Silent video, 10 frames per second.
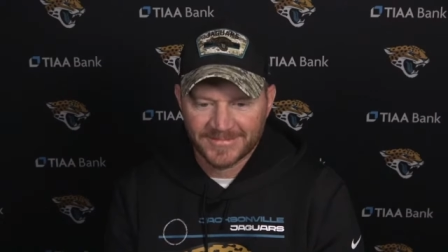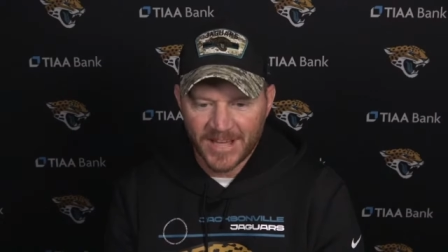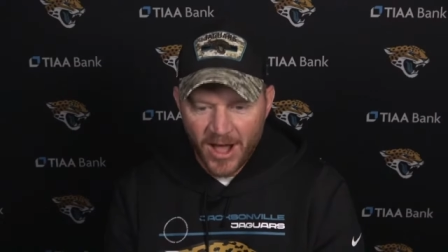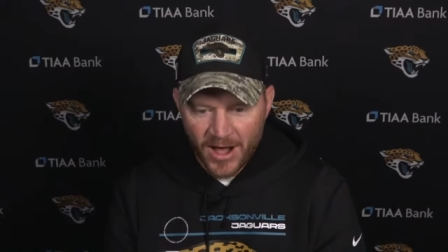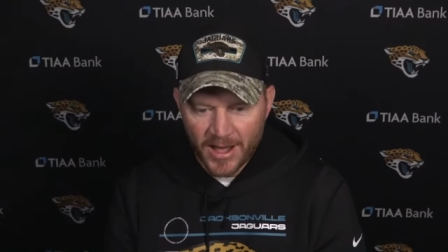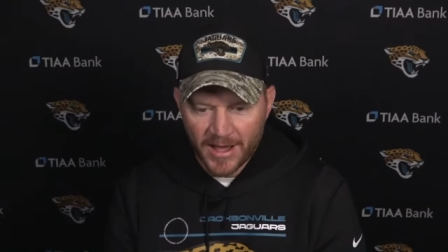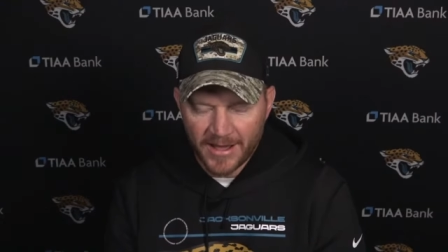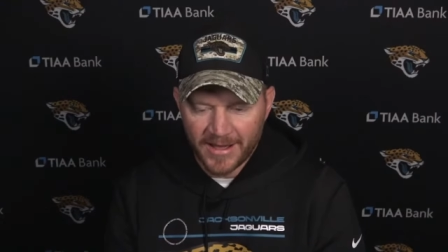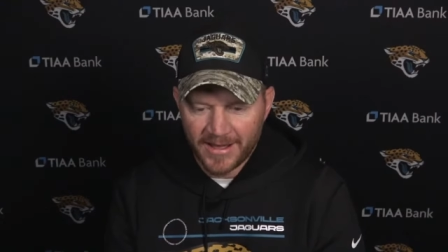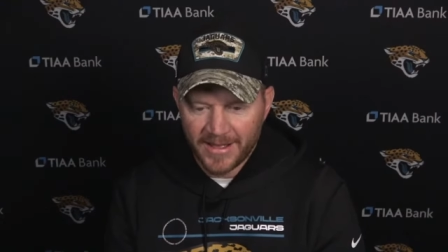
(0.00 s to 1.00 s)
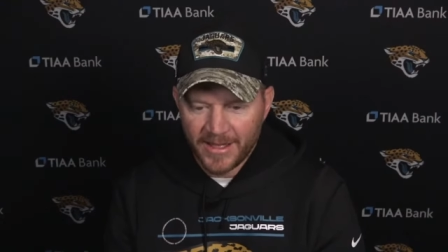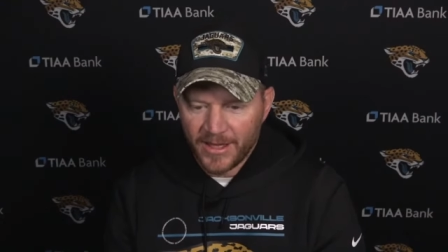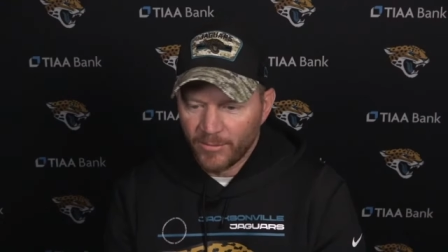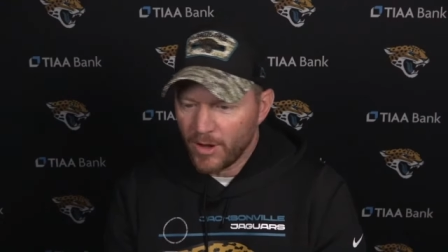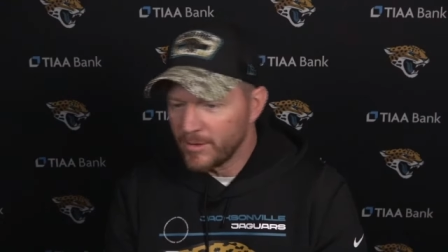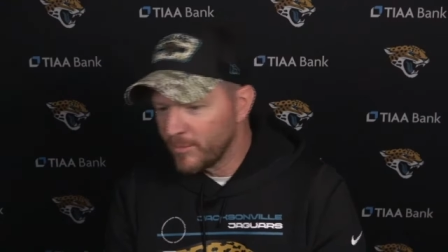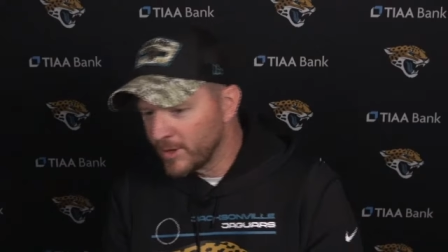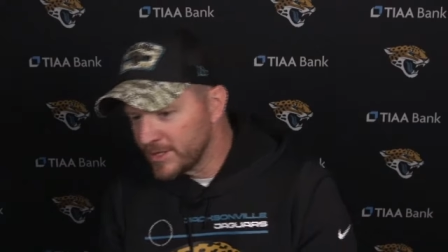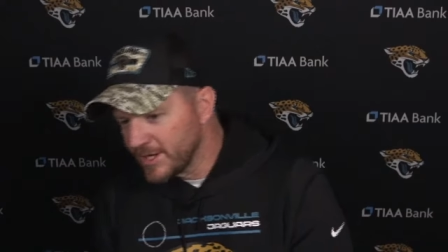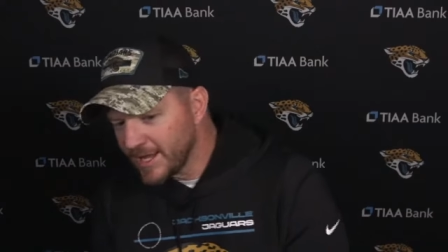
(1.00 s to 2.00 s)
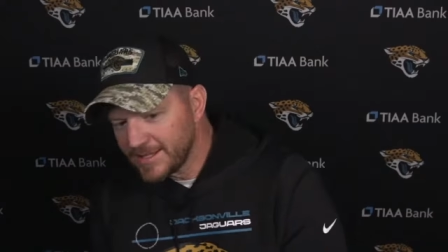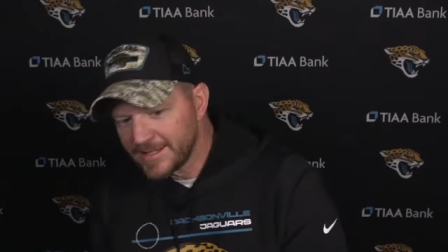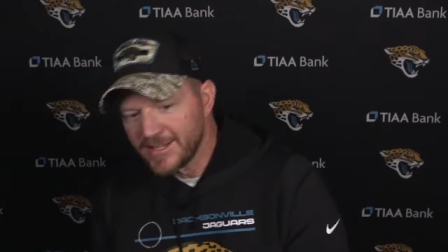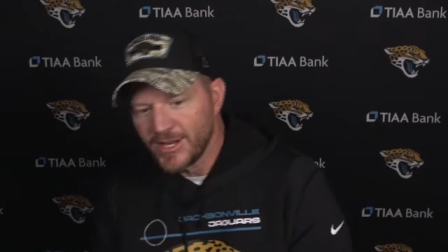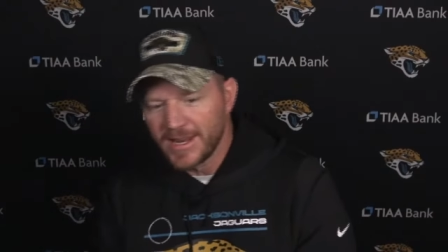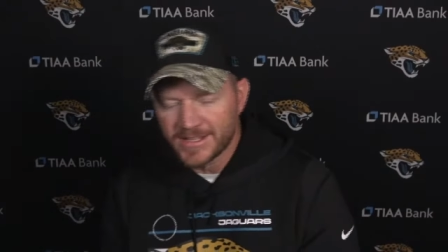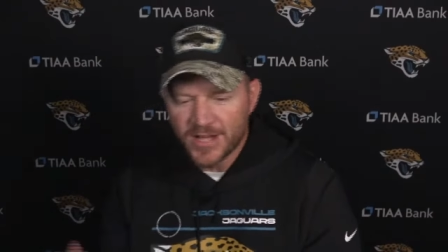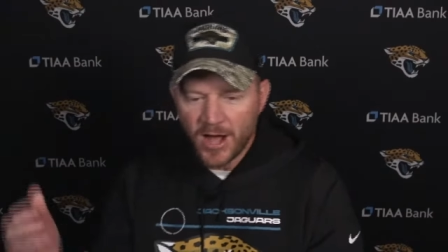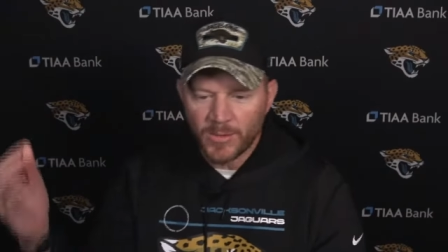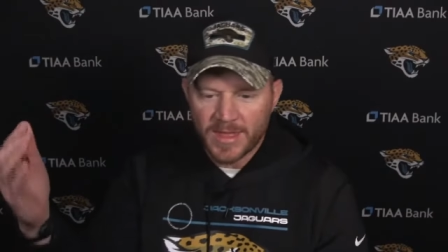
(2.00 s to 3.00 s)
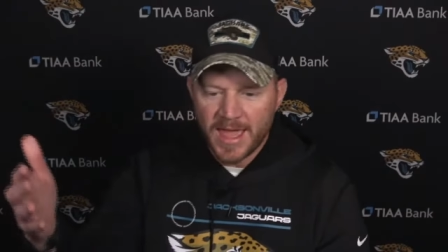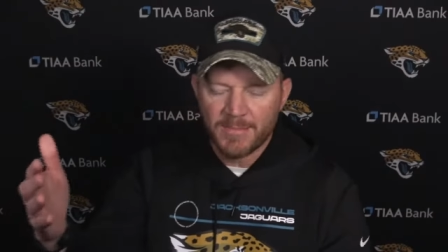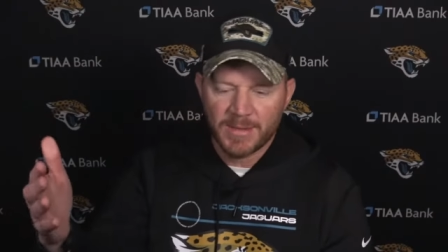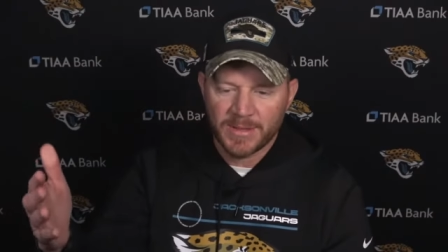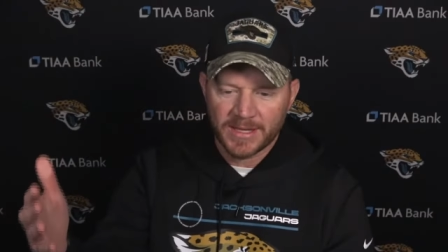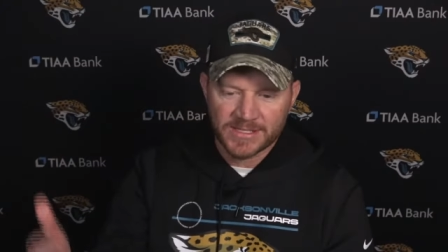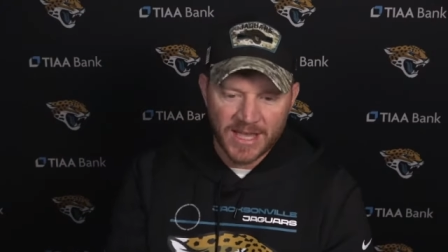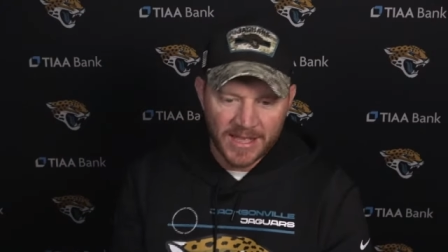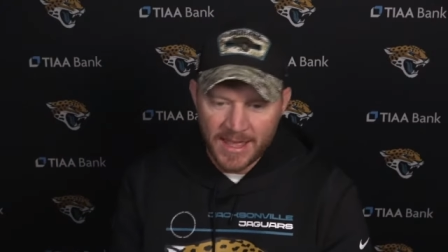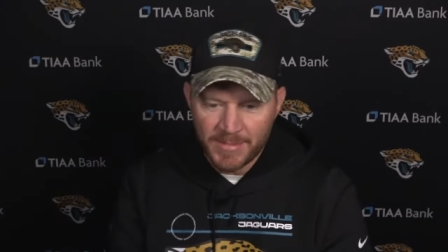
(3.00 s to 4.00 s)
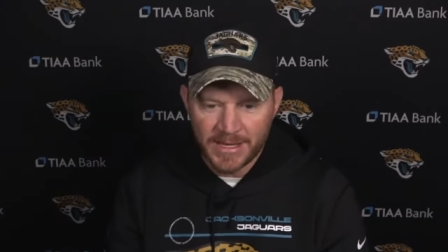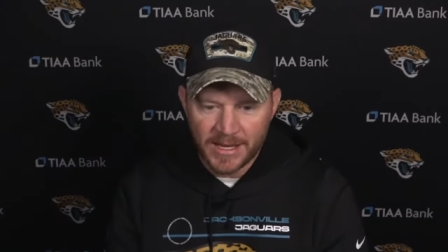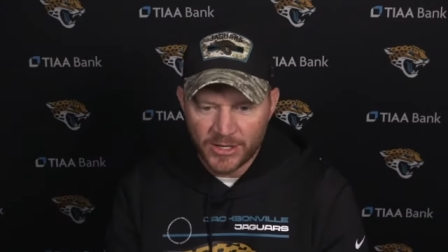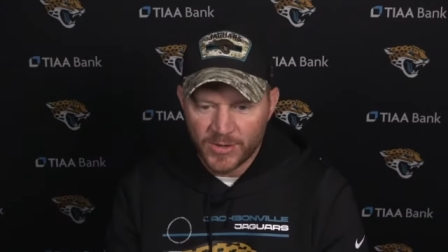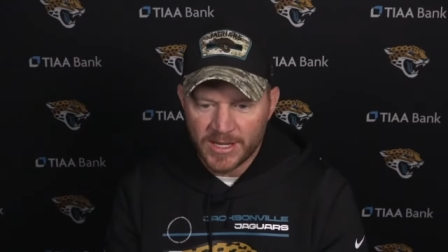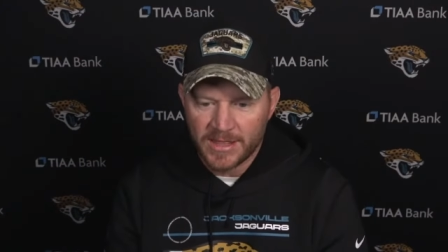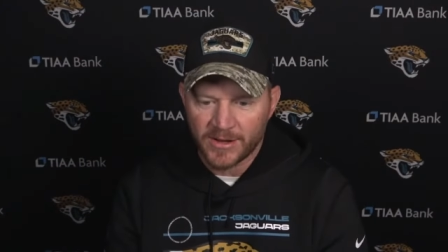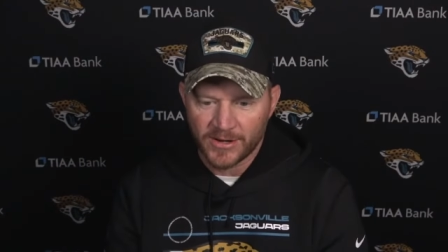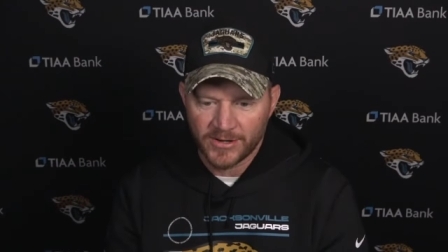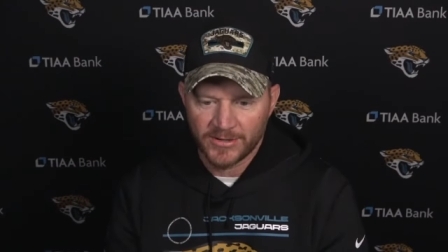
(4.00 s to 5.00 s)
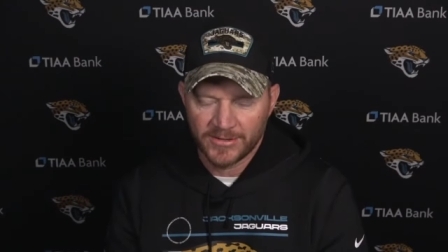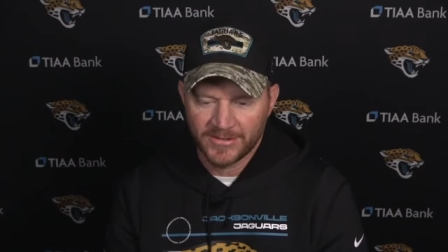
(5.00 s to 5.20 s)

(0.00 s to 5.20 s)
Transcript: You need to talk with Amy, because Amy didn't do it either.